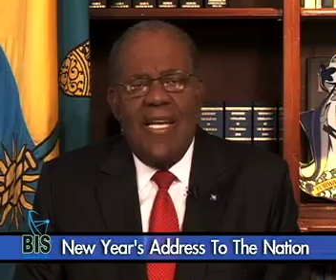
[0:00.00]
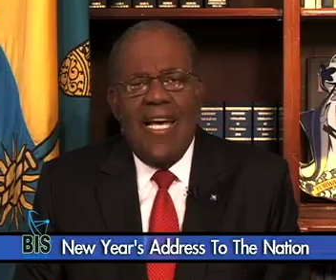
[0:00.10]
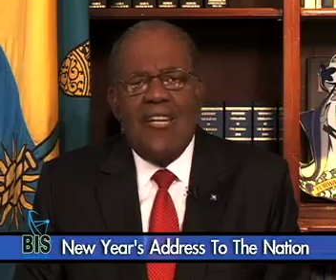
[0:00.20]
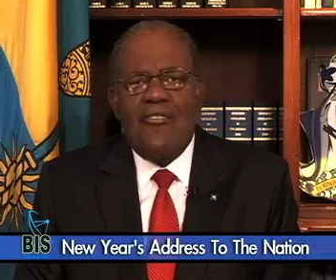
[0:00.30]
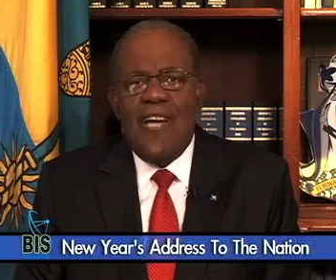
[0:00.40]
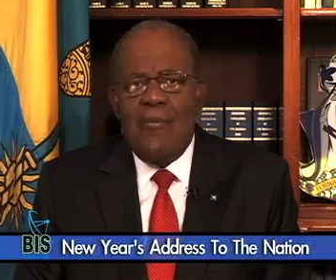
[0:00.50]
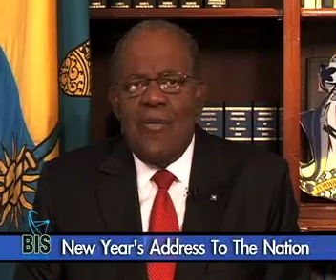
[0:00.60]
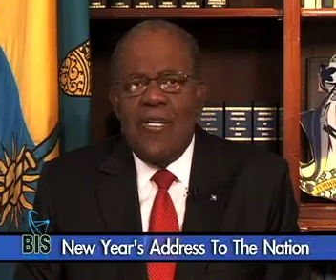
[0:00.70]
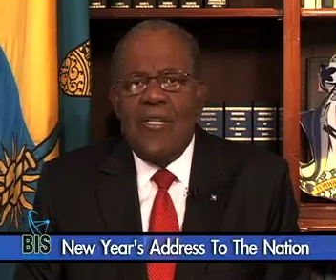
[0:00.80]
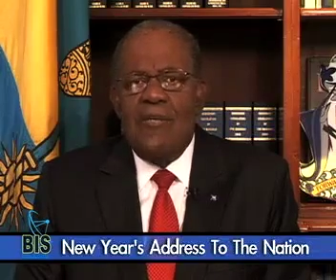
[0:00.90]
and a
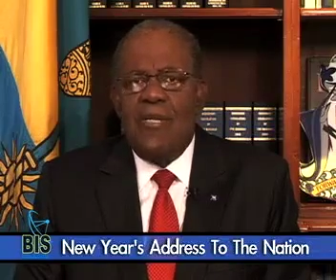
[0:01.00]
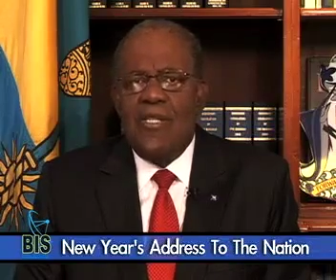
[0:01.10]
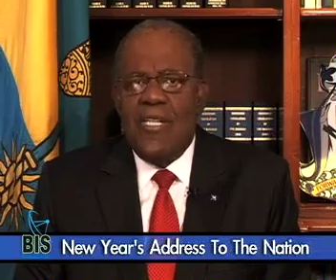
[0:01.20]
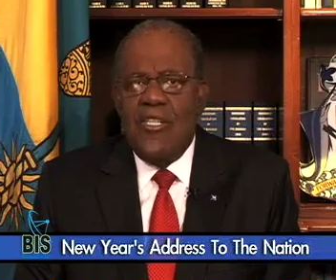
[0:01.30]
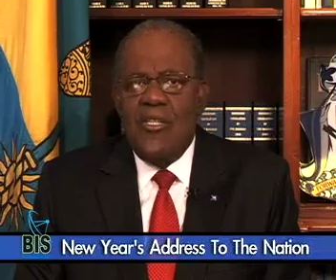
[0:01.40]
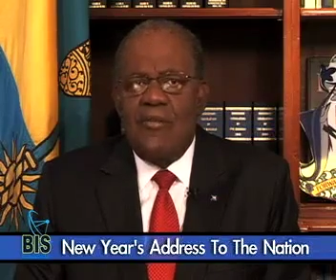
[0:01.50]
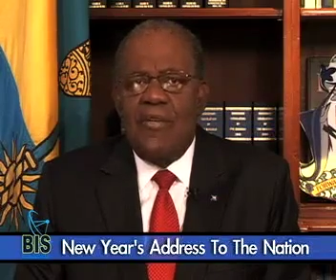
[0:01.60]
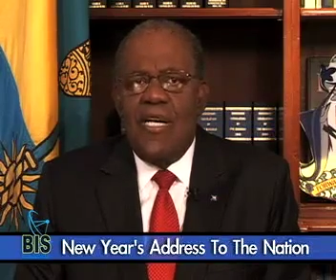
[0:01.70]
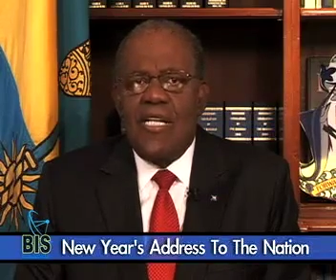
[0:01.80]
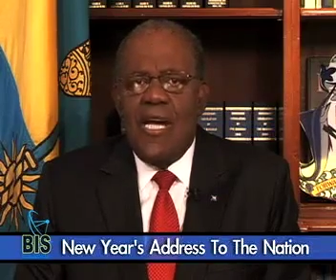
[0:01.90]
rapid urbanization of
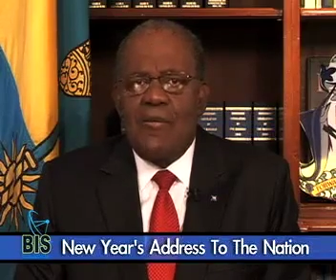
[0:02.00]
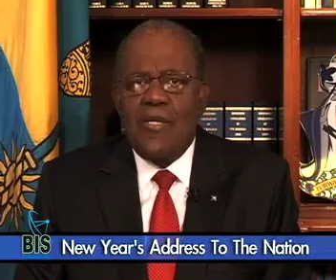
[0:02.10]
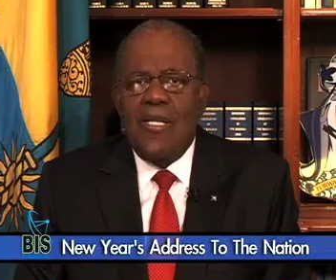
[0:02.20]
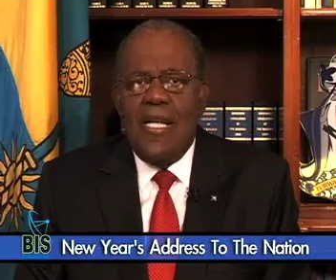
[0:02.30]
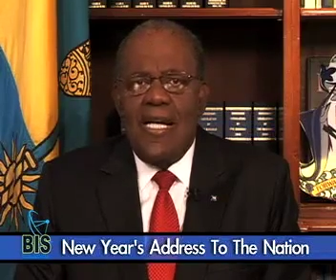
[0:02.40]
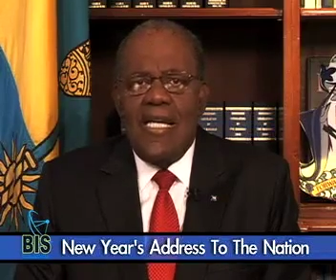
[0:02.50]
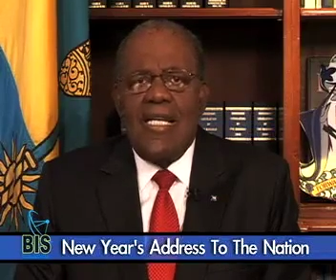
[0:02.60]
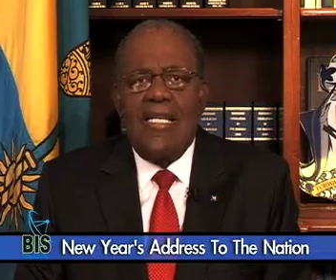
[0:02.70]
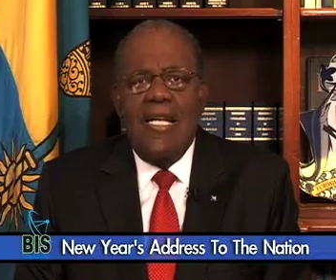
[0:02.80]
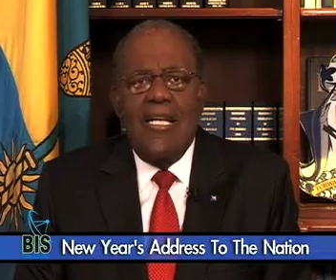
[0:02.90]
our capital
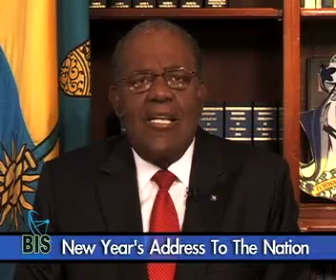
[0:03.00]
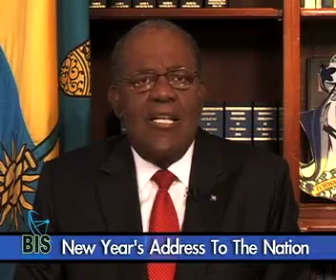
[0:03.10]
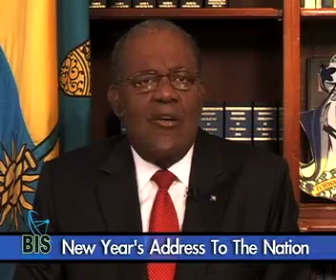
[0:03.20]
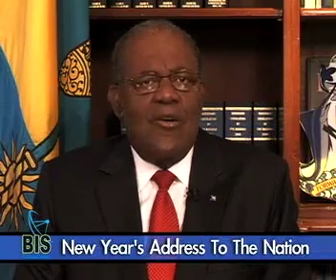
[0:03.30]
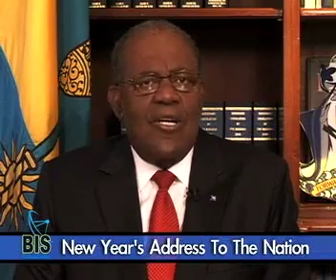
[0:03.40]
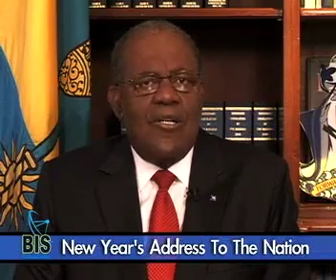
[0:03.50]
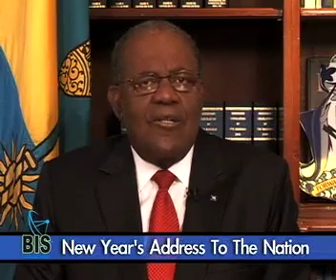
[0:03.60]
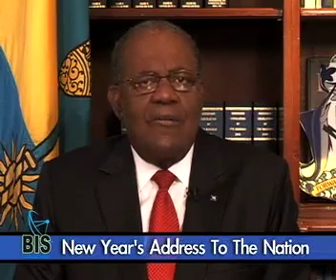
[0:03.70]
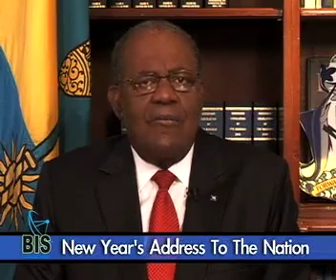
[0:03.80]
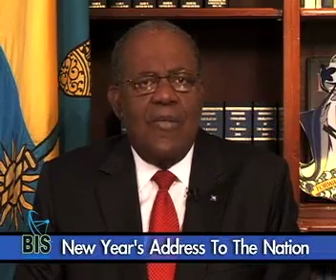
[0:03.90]
island long
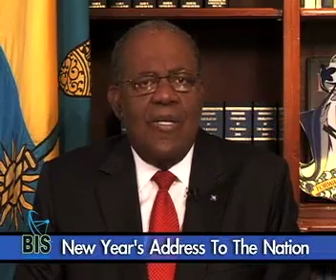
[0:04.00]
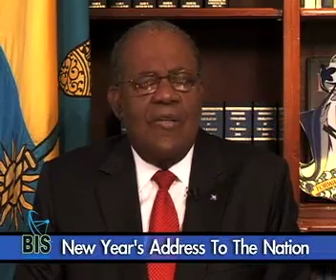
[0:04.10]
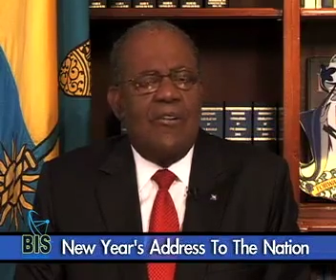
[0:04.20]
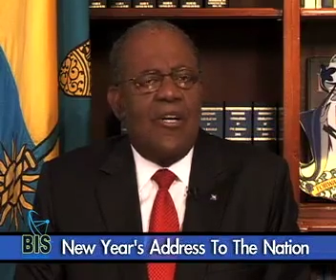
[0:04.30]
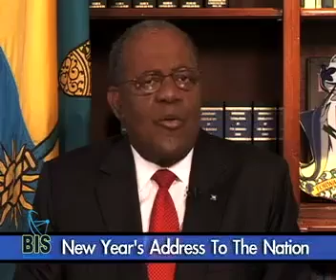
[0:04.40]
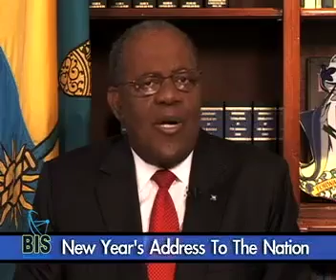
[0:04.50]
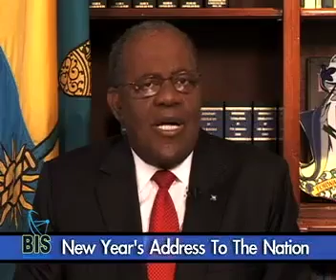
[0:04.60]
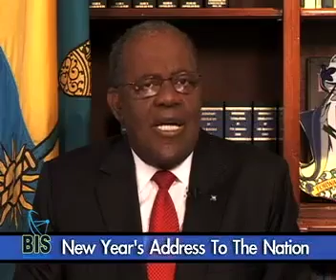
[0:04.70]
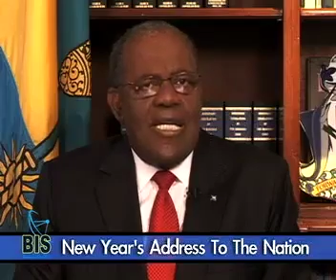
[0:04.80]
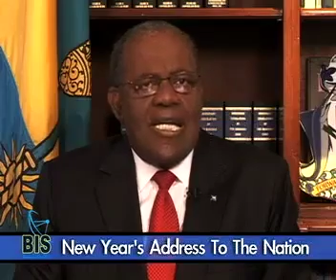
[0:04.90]
ago
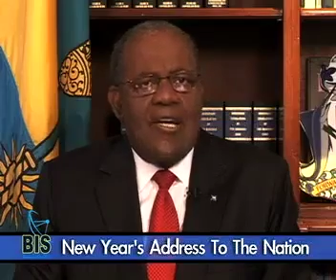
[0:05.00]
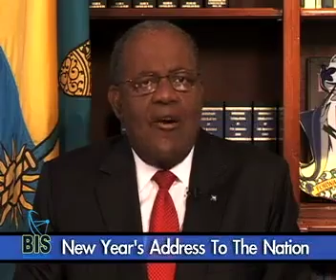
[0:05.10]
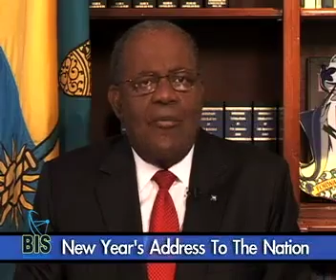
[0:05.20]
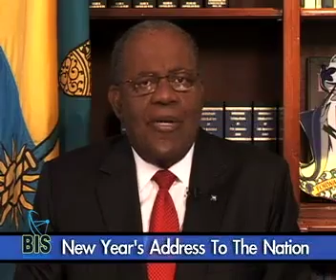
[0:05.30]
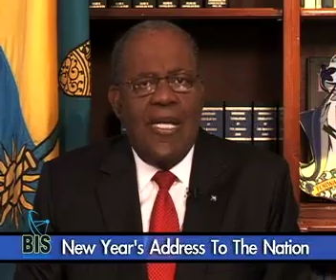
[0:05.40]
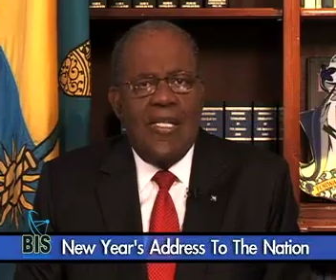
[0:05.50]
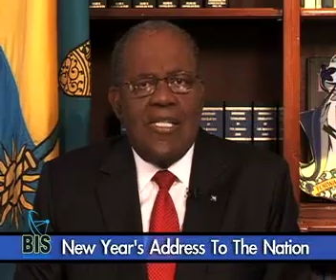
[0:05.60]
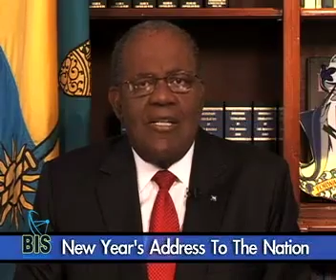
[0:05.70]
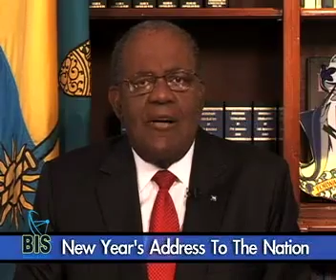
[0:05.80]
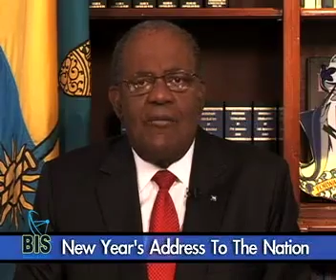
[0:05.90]
required a
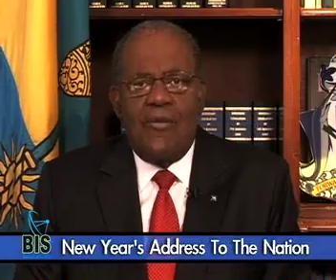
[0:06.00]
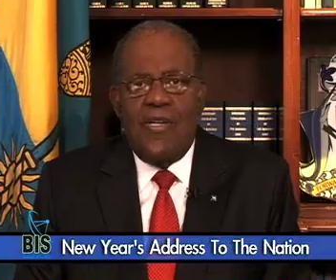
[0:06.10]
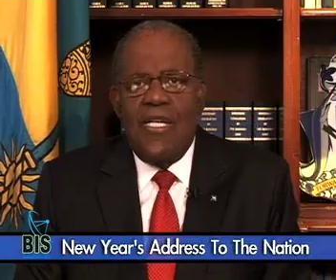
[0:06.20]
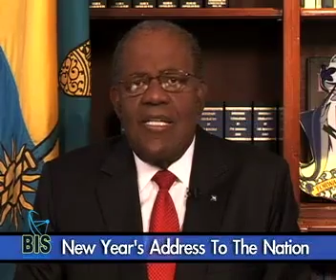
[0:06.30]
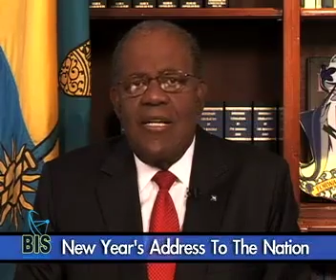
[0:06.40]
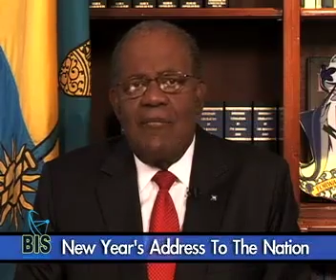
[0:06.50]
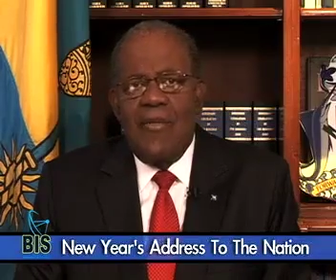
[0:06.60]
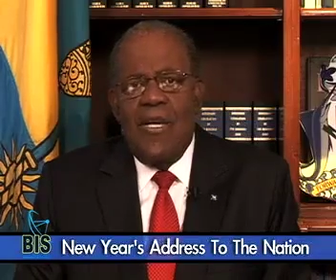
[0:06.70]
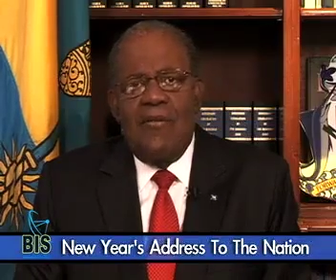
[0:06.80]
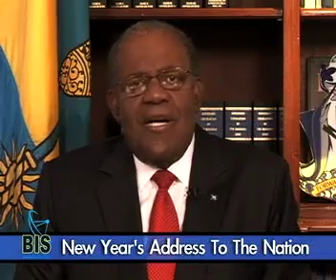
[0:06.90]
comprehensive upgrade
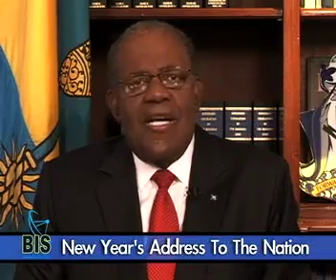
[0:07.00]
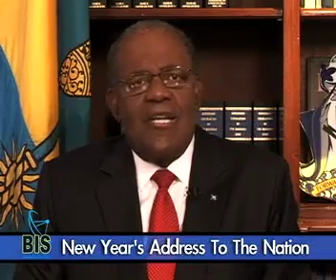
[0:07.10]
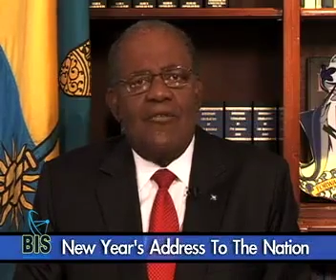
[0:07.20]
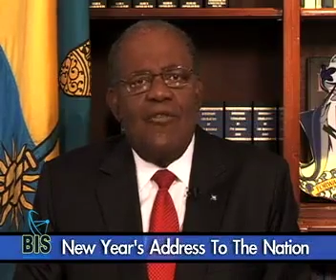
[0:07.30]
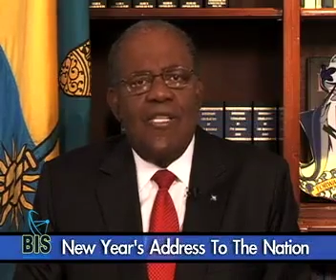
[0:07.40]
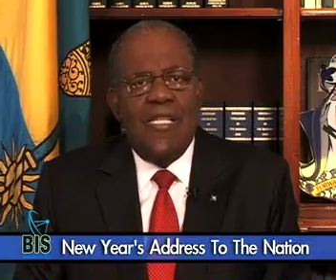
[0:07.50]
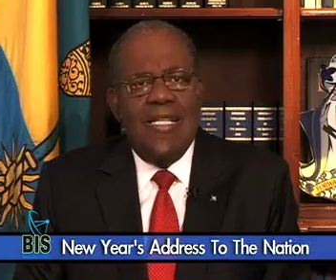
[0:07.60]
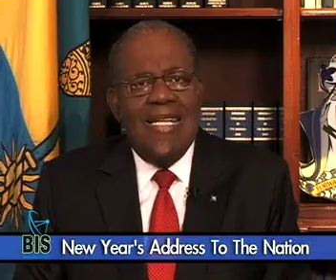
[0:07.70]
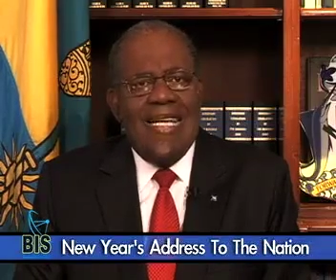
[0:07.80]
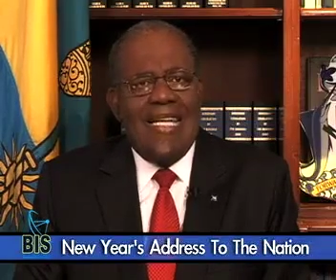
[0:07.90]
of our
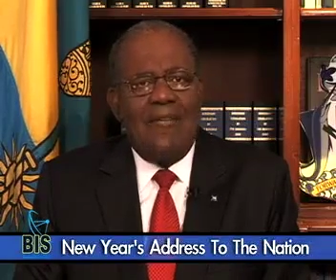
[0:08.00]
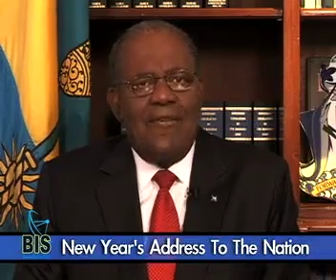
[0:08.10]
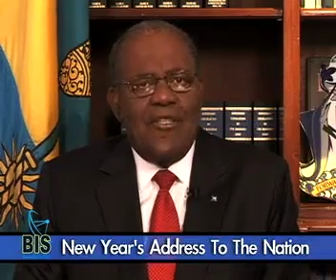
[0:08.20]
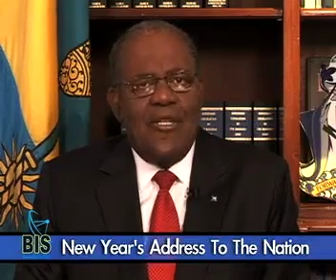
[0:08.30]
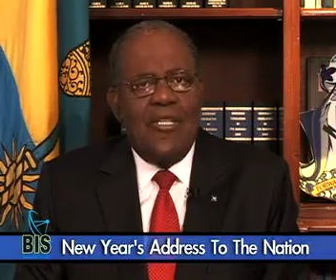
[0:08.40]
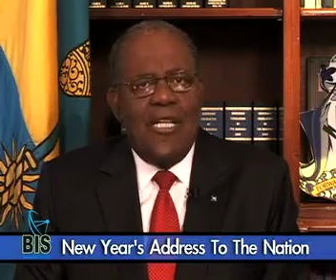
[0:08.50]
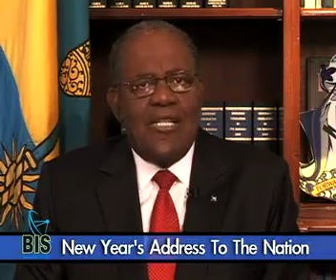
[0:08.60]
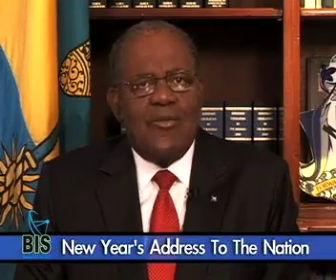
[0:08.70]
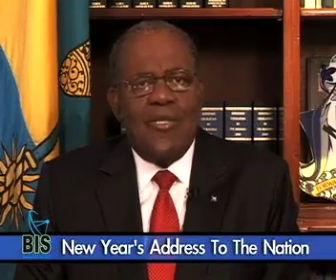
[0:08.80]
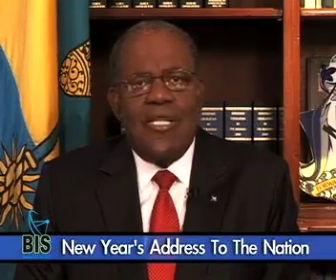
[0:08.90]
increasingly inefficient
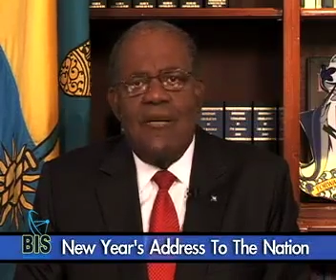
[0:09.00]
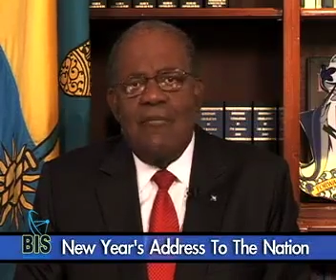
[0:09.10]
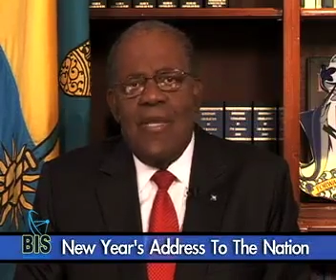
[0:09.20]
network